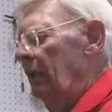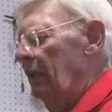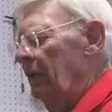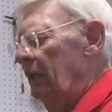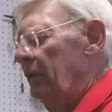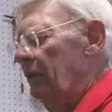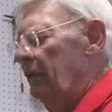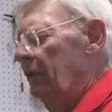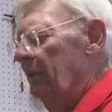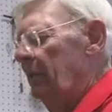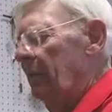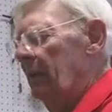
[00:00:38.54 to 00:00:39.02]

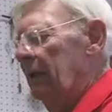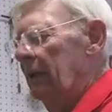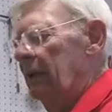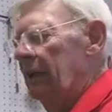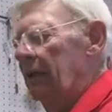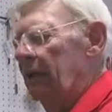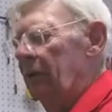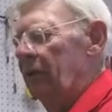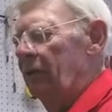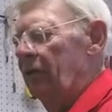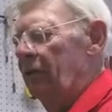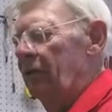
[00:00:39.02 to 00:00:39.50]
The
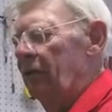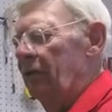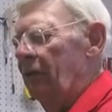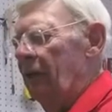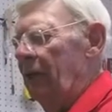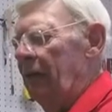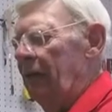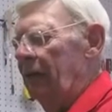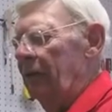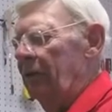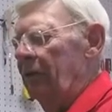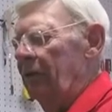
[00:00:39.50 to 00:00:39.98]
spine of the
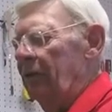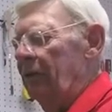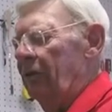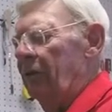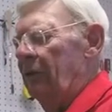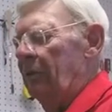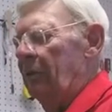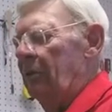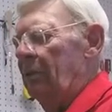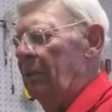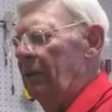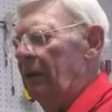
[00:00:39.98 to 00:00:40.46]
shaft is
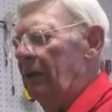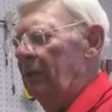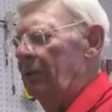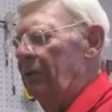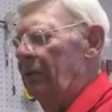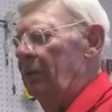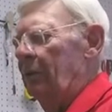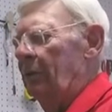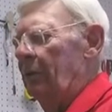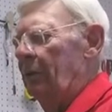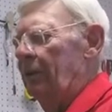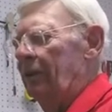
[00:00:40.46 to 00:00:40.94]

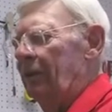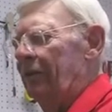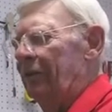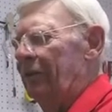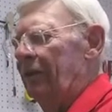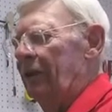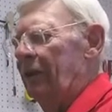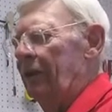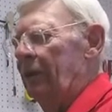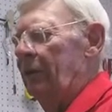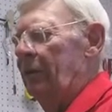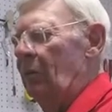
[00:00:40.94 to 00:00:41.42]
impossible to
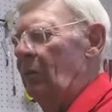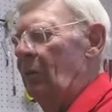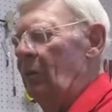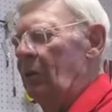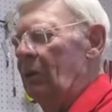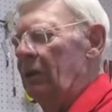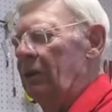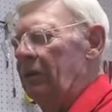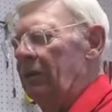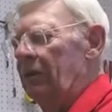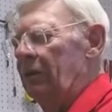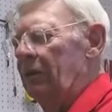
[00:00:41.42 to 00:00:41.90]
find
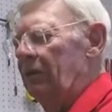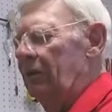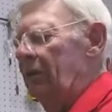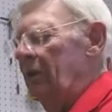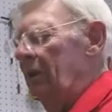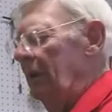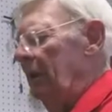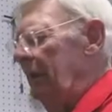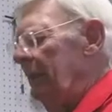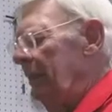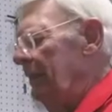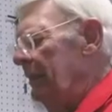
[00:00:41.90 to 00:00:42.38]
once
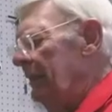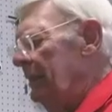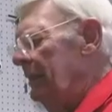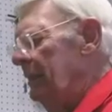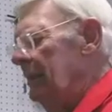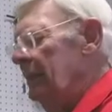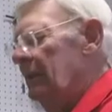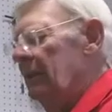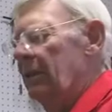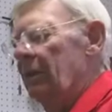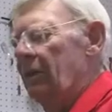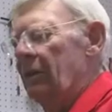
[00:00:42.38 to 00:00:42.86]

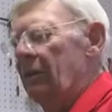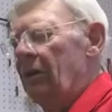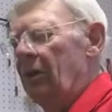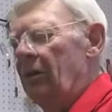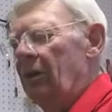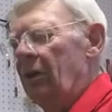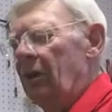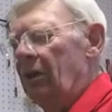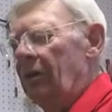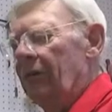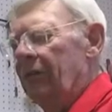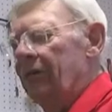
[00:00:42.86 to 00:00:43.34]
the
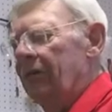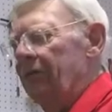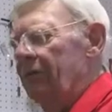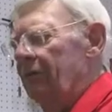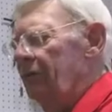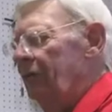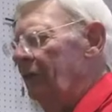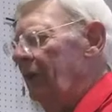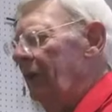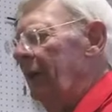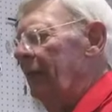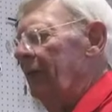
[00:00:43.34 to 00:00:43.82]
golf
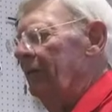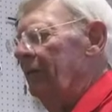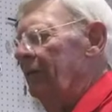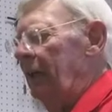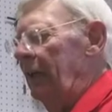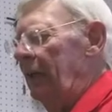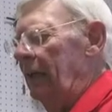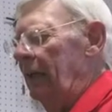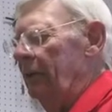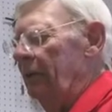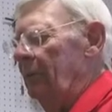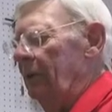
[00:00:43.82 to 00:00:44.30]
shaft
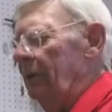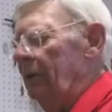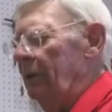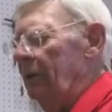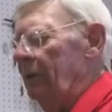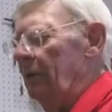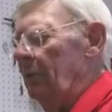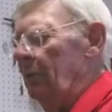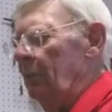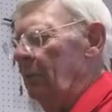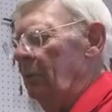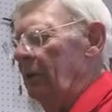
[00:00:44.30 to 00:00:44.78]
has been
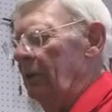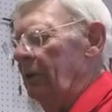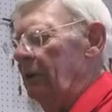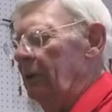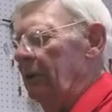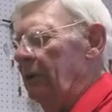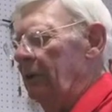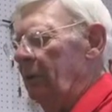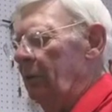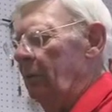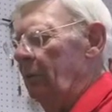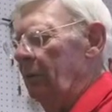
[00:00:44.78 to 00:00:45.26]

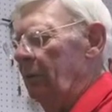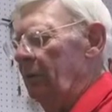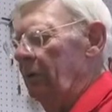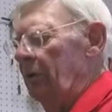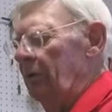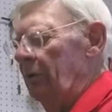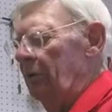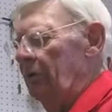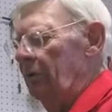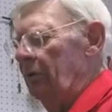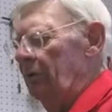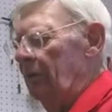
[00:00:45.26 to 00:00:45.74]
completely
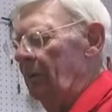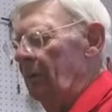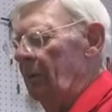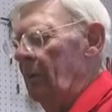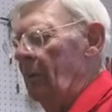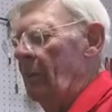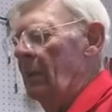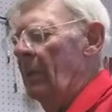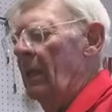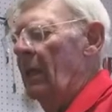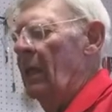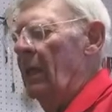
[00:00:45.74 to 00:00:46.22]
produced.
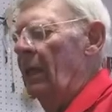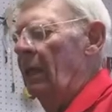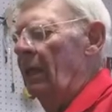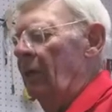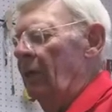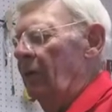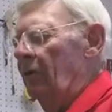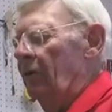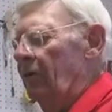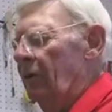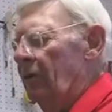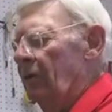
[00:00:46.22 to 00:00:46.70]

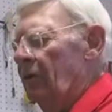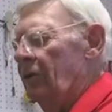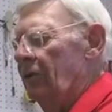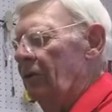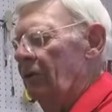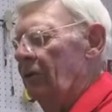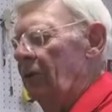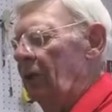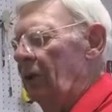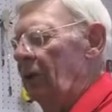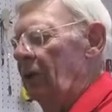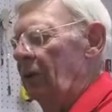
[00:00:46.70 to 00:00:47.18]
First
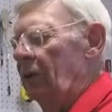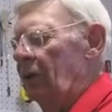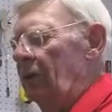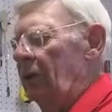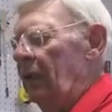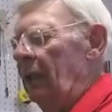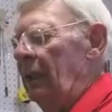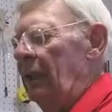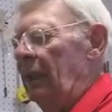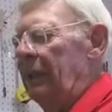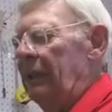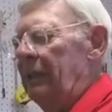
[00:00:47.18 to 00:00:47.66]
of all,
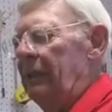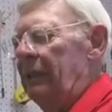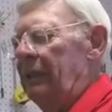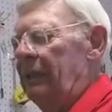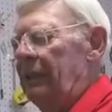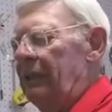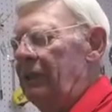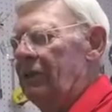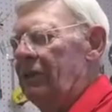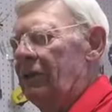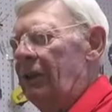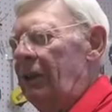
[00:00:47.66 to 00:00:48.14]

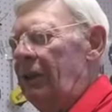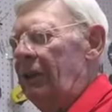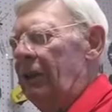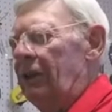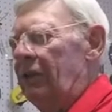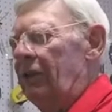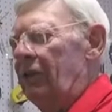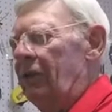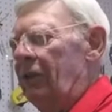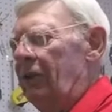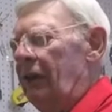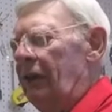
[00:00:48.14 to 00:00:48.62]
they sand
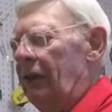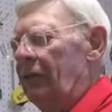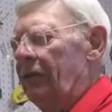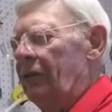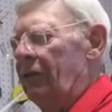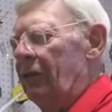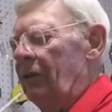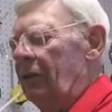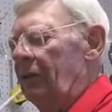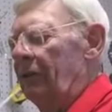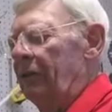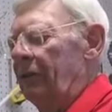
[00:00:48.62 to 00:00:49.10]
the
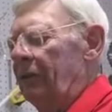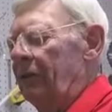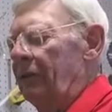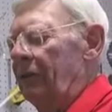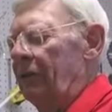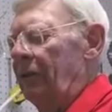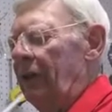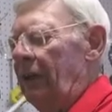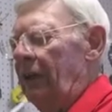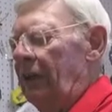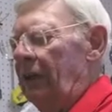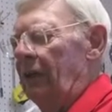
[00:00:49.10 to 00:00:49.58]
shaft off and
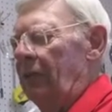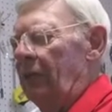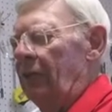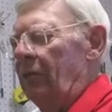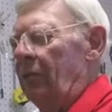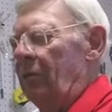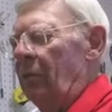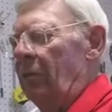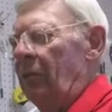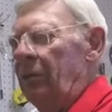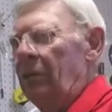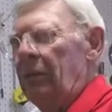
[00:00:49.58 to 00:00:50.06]
sand it
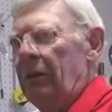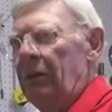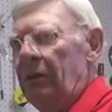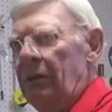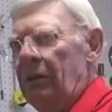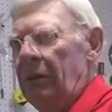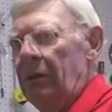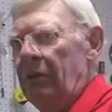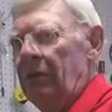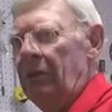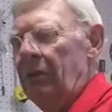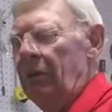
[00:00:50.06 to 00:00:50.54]

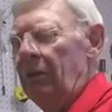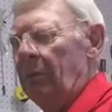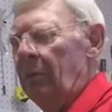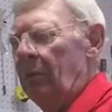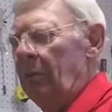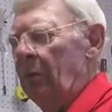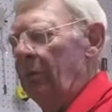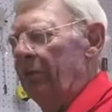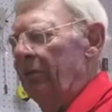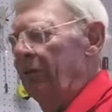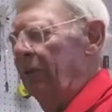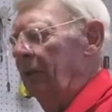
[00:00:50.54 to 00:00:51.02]
into a
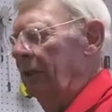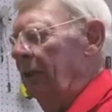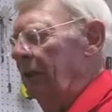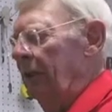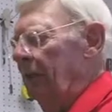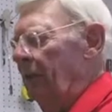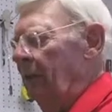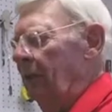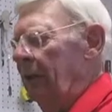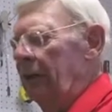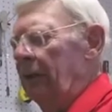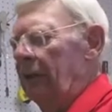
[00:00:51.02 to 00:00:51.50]
perfectly
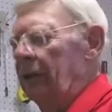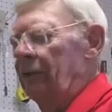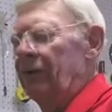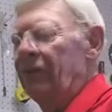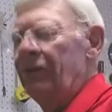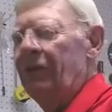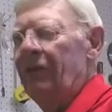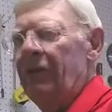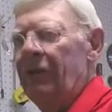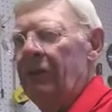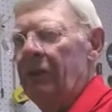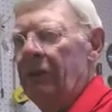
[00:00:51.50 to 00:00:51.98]
round
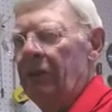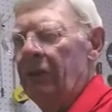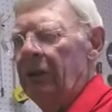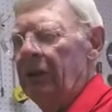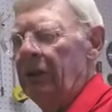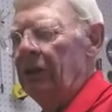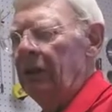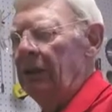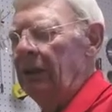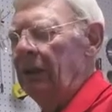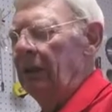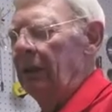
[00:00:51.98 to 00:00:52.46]
sphere
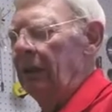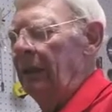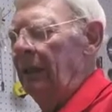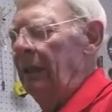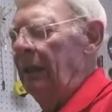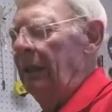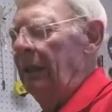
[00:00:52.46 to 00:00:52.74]
again.